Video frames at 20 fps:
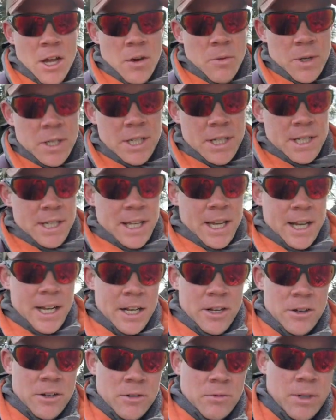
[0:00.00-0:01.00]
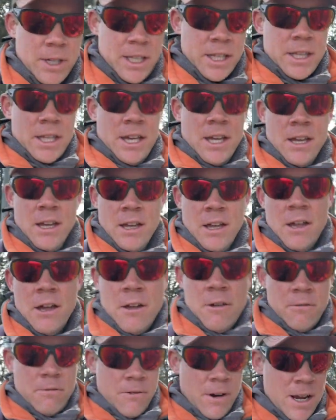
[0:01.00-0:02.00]
We're just getting on with
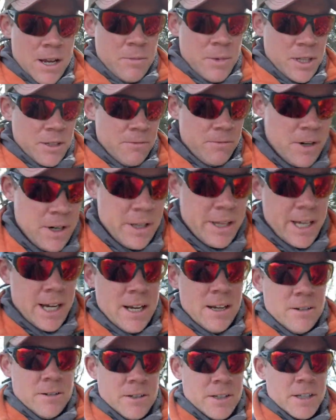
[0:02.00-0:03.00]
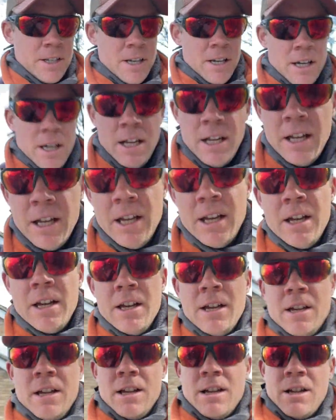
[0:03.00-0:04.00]
framing the front of the house,
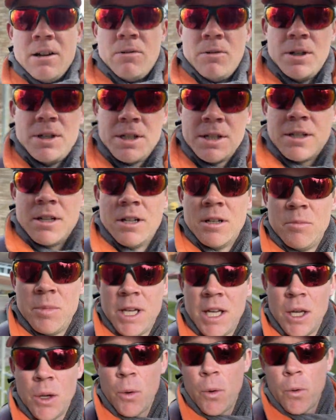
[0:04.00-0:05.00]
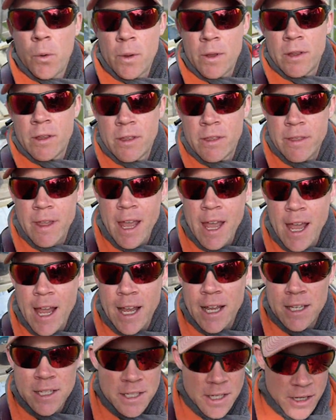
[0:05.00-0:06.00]
which is going to be there.
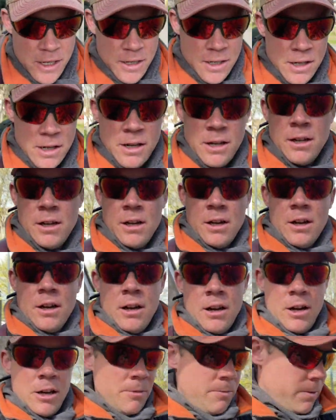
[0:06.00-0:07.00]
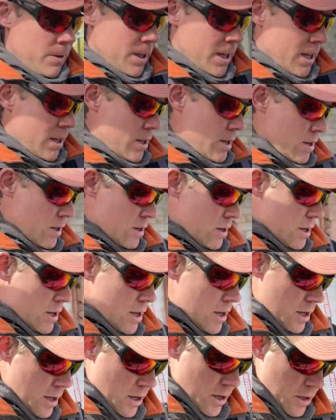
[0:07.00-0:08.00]
So hopefully
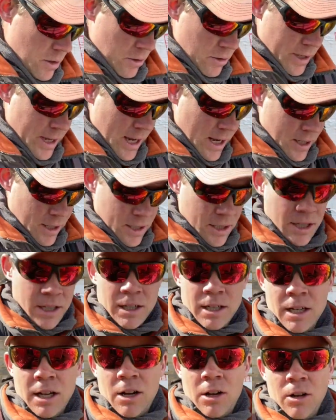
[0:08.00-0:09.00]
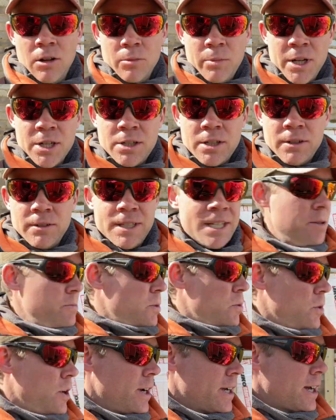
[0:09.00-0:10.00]
we'll get a whole bunch of
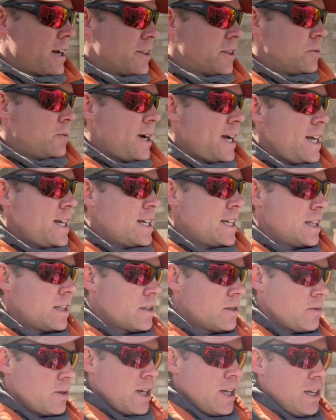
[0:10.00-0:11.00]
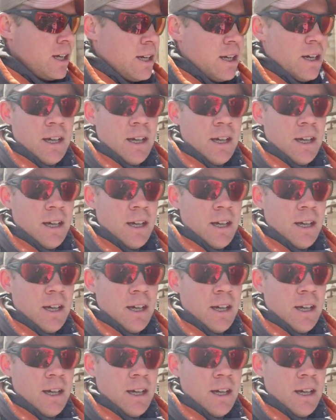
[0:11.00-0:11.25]
timber work out the way this week.